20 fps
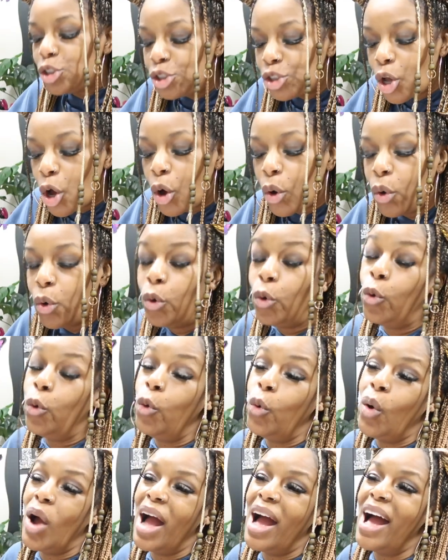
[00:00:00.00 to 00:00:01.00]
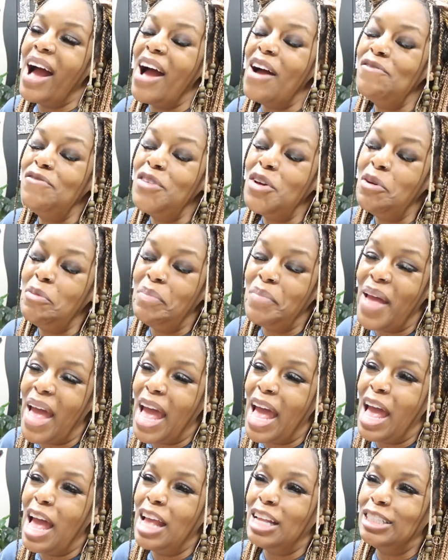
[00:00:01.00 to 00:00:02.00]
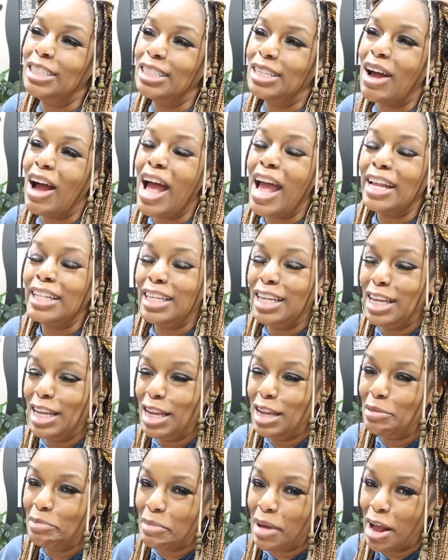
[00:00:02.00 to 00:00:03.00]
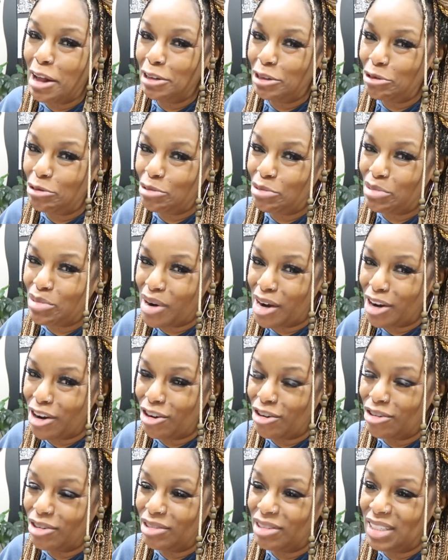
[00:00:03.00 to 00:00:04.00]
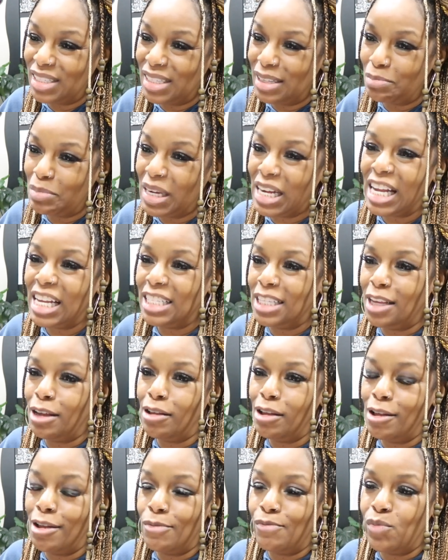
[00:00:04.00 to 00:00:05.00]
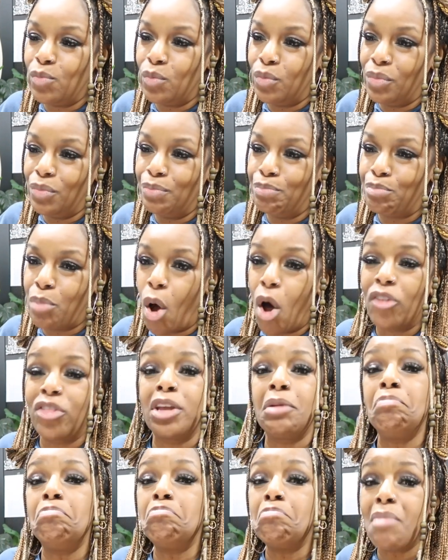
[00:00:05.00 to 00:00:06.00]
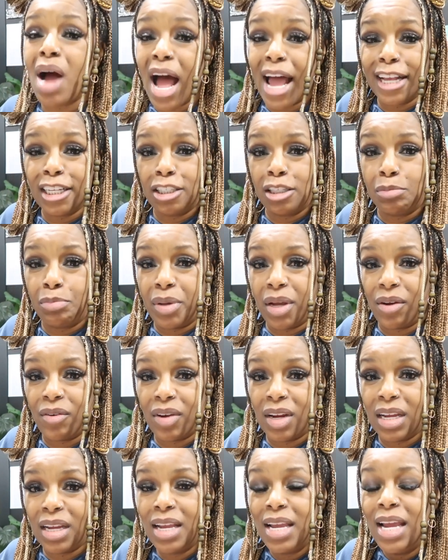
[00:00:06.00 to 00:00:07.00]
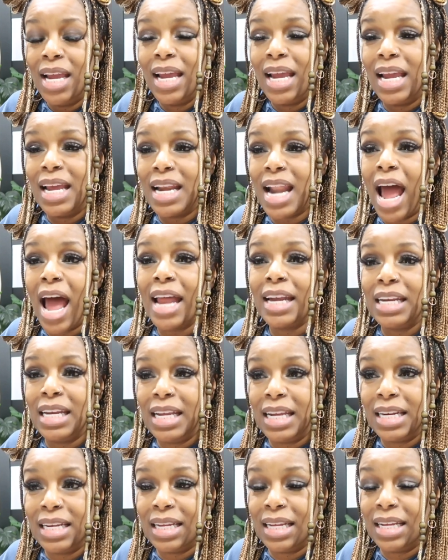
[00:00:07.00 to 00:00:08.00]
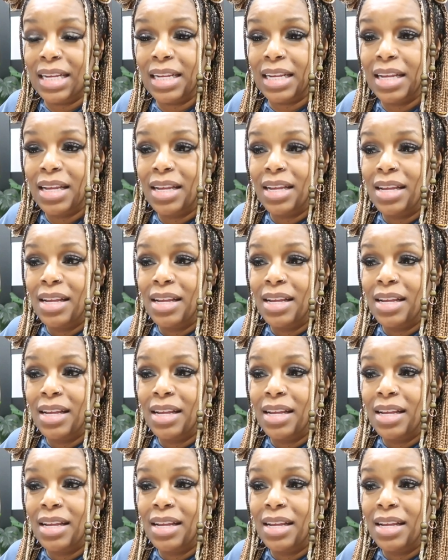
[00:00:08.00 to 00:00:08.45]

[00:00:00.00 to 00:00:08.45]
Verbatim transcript: So I felt bad, so I had to eat my little words because it, it bothered my spirit, and I needed